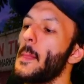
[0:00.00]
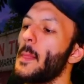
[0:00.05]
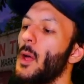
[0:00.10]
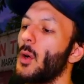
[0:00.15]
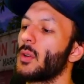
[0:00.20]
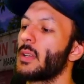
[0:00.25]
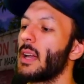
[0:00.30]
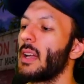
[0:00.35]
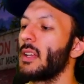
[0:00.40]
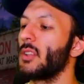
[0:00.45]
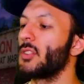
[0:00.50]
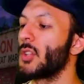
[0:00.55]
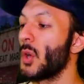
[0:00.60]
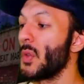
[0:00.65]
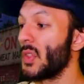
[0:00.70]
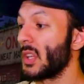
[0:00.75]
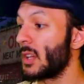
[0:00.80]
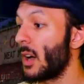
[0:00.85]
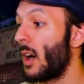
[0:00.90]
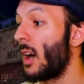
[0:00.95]
Okay, so
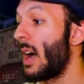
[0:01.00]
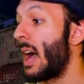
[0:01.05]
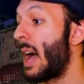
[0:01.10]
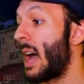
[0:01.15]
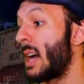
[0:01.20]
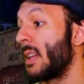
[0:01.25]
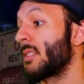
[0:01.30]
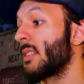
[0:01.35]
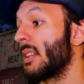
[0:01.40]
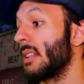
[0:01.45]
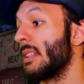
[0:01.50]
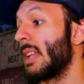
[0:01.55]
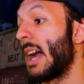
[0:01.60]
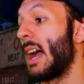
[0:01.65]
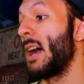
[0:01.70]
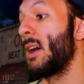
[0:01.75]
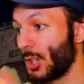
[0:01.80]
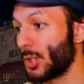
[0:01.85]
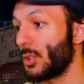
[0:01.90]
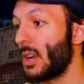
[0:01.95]
the car has
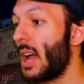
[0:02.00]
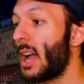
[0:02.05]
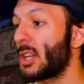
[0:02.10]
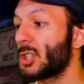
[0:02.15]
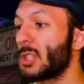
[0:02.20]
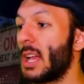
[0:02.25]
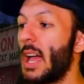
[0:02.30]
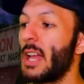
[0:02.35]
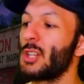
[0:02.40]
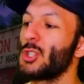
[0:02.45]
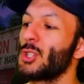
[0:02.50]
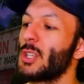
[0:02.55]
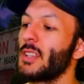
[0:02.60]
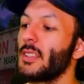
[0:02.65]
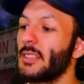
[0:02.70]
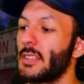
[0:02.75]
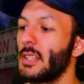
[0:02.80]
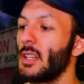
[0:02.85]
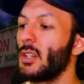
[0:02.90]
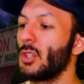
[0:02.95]
now crashed and
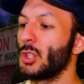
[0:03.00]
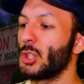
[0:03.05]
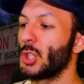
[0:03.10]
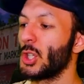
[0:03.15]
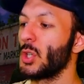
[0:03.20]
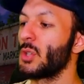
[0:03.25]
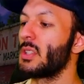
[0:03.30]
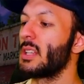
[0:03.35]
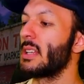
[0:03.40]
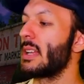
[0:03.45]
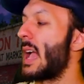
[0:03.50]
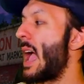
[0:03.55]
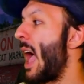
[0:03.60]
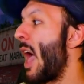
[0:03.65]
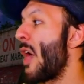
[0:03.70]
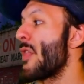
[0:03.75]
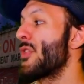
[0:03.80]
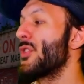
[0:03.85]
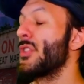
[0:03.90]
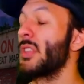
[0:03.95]
she's still shooting
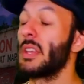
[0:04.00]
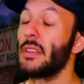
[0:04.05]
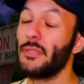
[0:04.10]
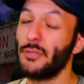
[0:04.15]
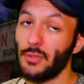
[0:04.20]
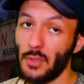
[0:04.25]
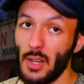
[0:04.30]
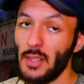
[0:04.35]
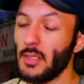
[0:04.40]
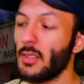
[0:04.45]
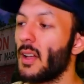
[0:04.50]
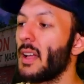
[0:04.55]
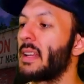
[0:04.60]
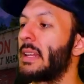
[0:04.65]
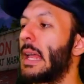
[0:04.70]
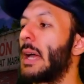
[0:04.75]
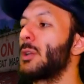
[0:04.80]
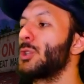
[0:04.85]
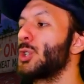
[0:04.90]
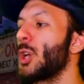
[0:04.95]
at the front tire
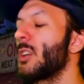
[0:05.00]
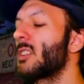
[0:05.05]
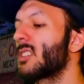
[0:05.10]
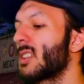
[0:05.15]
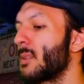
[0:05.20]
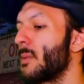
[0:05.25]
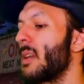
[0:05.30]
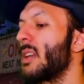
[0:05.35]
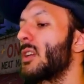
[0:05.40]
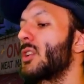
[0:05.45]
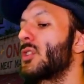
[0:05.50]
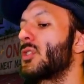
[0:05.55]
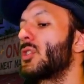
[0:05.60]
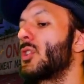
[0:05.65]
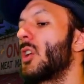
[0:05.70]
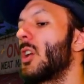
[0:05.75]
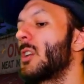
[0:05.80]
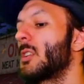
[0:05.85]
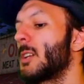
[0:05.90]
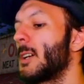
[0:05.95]
now just to make
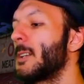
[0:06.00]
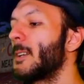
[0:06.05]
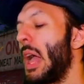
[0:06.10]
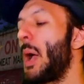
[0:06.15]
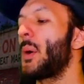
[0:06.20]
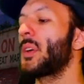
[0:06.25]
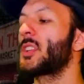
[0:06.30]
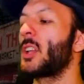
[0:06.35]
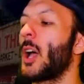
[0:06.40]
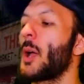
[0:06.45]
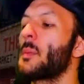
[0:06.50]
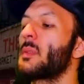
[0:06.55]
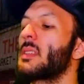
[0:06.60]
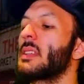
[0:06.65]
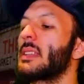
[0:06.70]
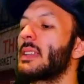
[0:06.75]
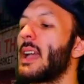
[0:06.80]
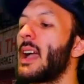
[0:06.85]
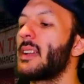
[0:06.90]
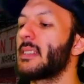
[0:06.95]
certain. Now it's time to
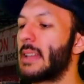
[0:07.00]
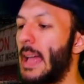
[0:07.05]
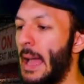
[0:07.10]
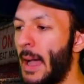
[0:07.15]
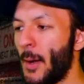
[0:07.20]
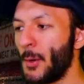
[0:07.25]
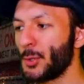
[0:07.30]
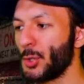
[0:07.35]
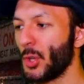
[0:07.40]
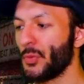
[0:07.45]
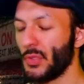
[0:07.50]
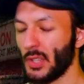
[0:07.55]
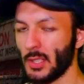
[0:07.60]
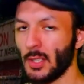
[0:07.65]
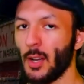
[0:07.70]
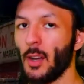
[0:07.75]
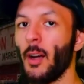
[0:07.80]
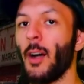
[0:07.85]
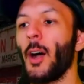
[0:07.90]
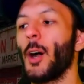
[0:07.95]
get out of the
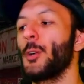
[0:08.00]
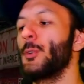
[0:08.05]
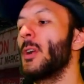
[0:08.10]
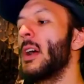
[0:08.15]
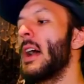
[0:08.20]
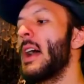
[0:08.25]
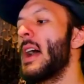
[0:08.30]
car